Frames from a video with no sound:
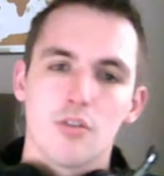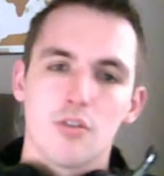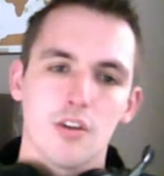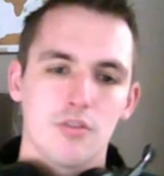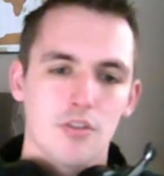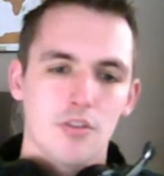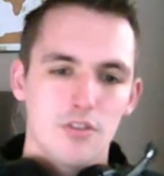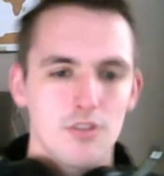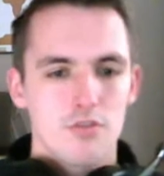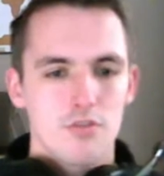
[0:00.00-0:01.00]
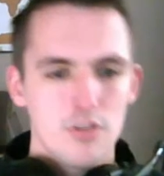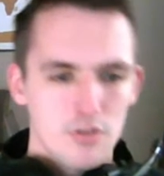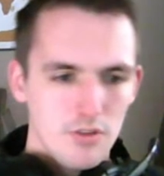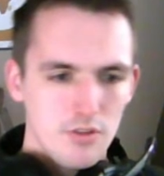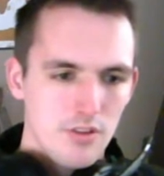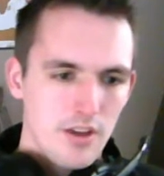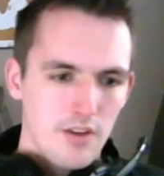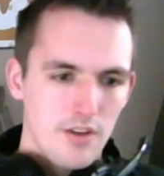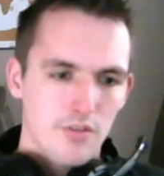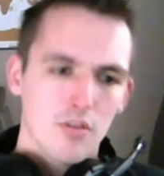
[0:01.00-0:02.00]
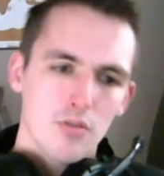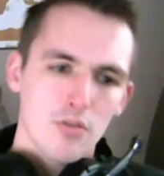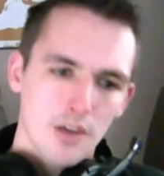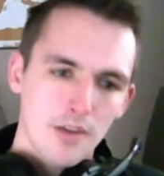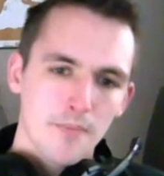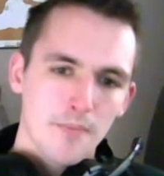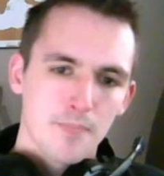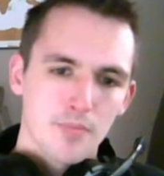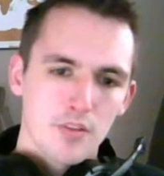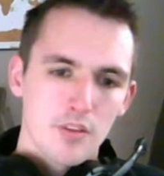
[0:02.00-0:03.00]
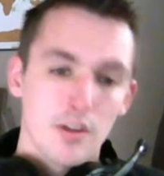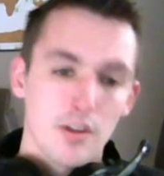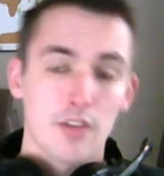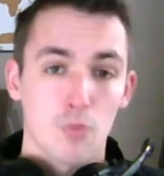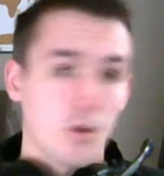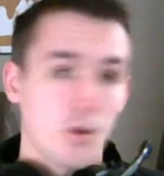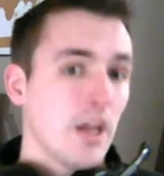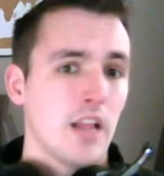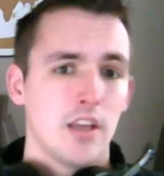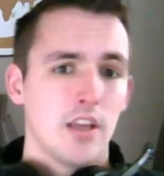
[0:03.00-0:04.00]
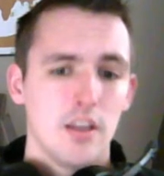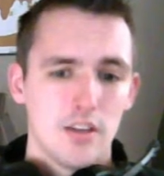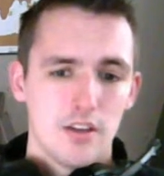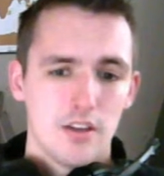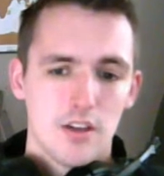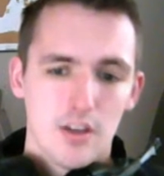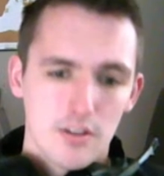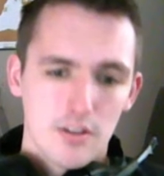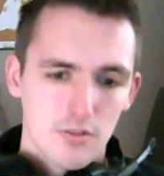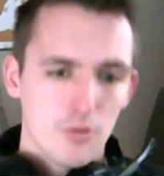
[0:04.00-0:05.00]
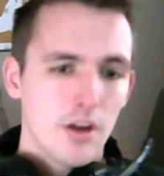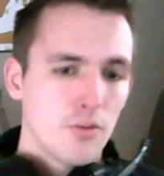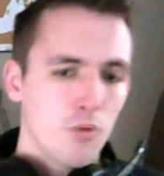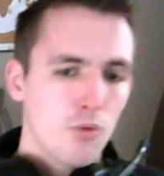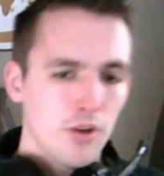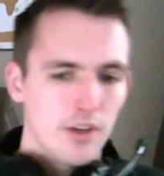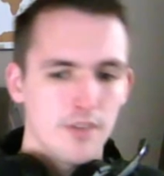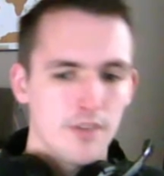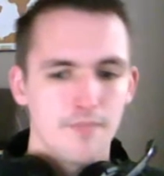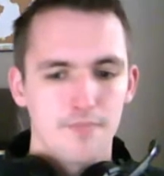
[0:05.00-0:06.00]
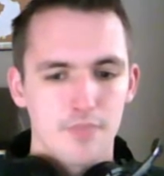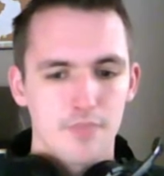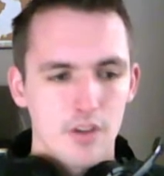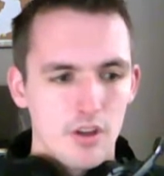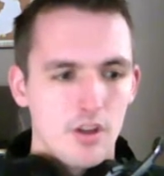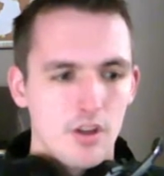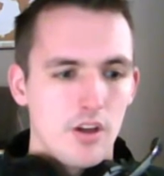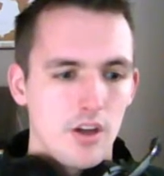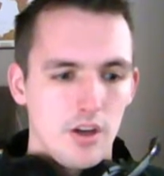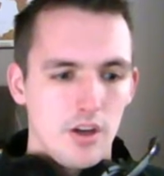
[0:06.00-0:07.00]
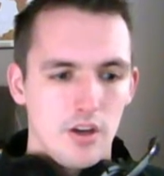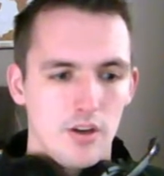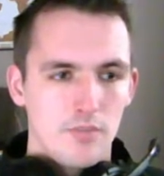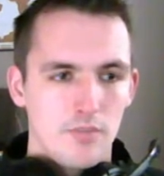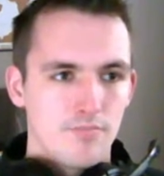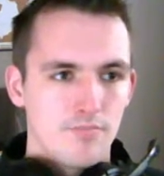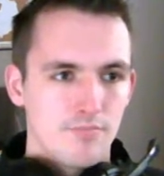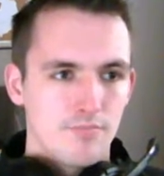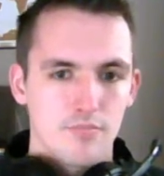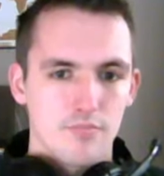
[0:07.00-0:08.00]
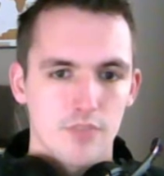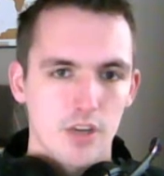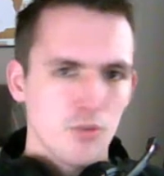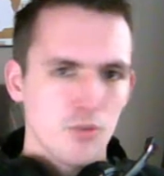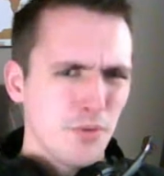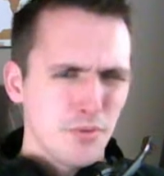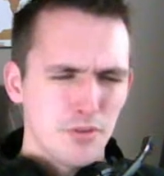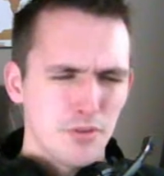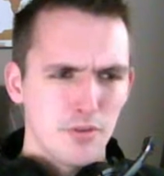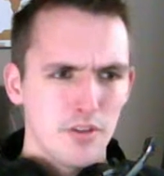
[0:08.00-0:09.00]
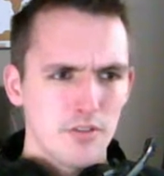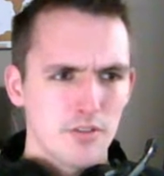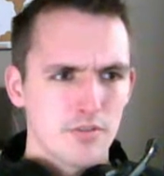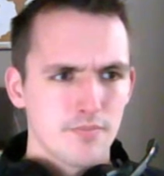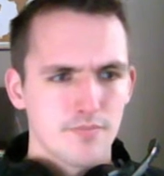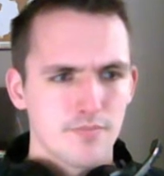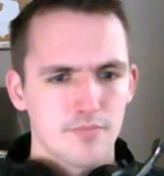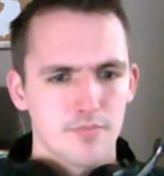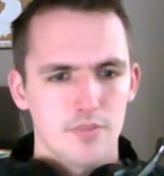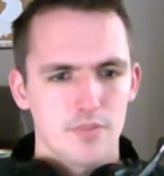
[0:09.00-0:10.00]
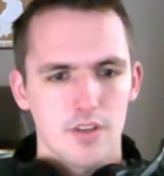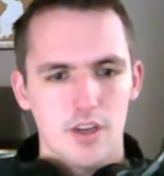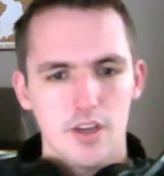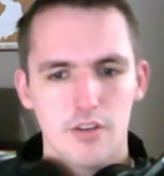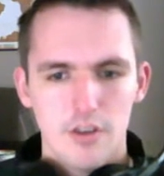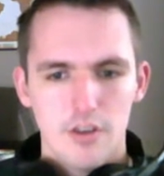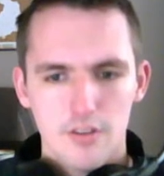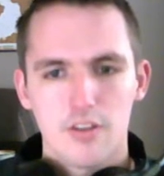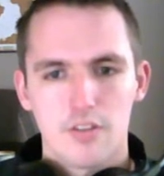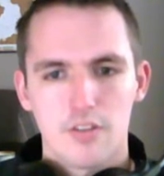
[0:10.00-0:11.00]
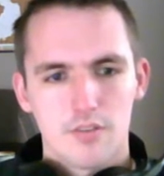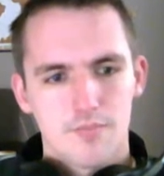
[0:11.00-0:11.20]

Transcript: I saw this screenshot and I thought, okay, it's one alley, it's 2 guys walking. I should be able to do this, and I created this.